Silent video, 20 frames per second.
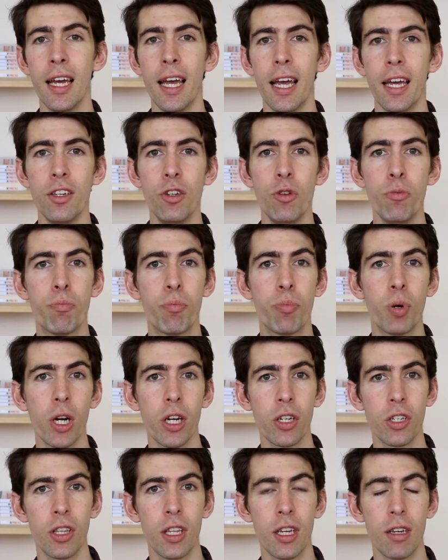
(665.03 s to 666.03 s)
and you
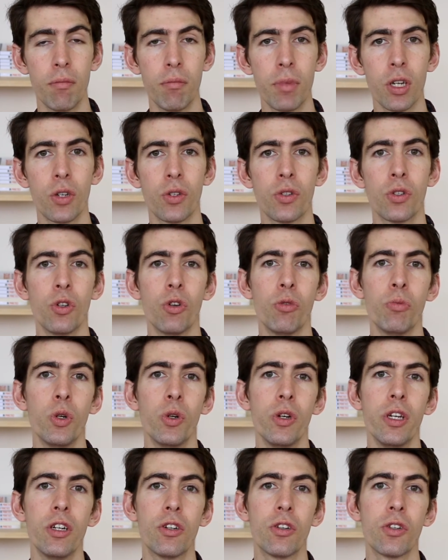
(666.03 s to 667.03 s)
brush them because you're
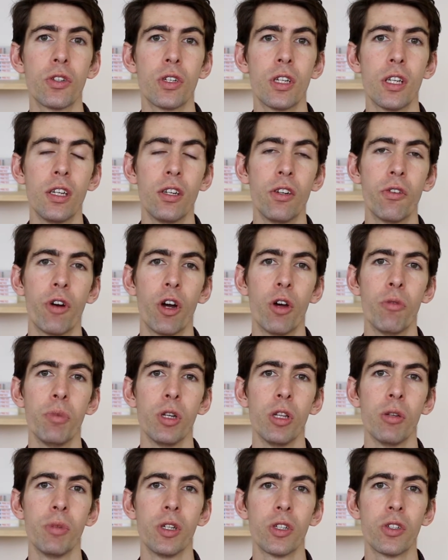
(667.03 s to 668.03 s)
more interested in your own
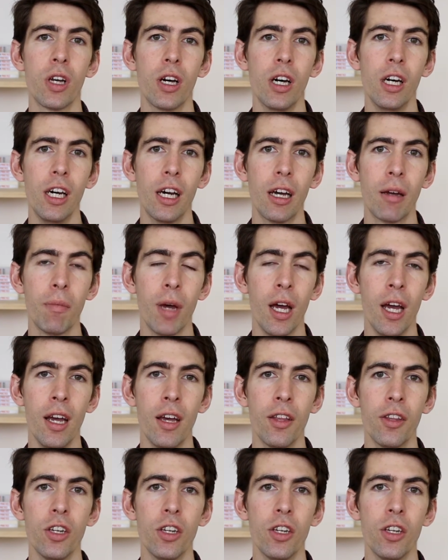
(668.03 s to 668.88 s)
billable time